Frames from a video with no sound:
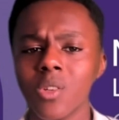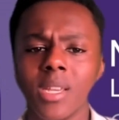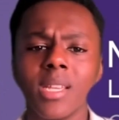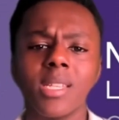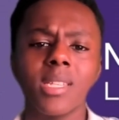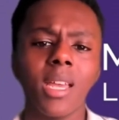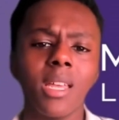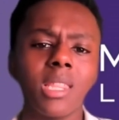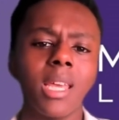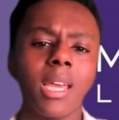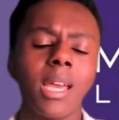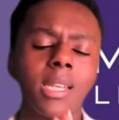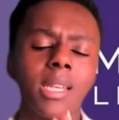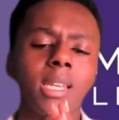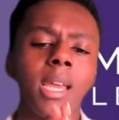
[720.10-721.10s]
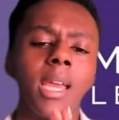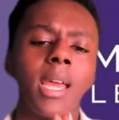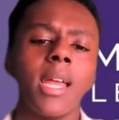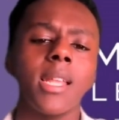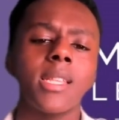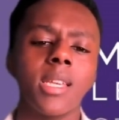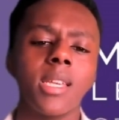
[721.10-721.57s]
He said that
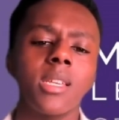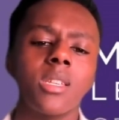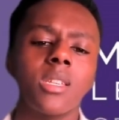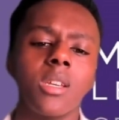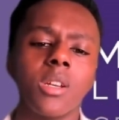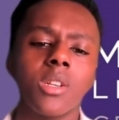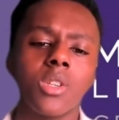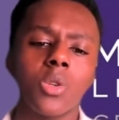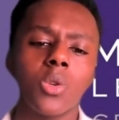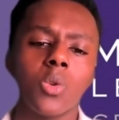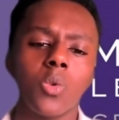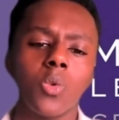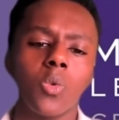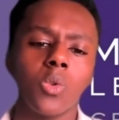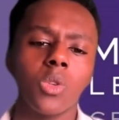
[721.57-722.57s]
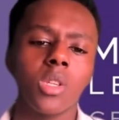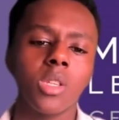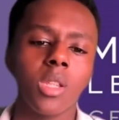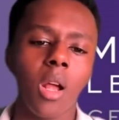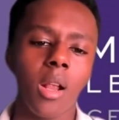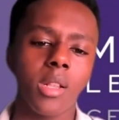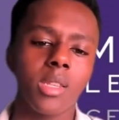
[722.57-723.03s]
it's easier to
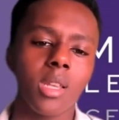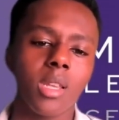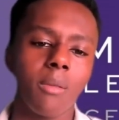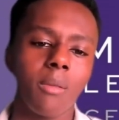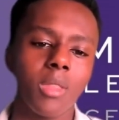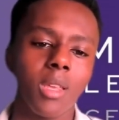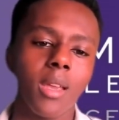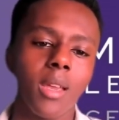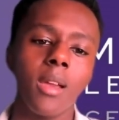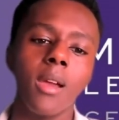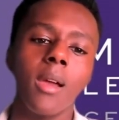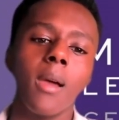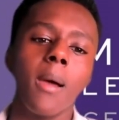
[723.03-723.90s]
start something,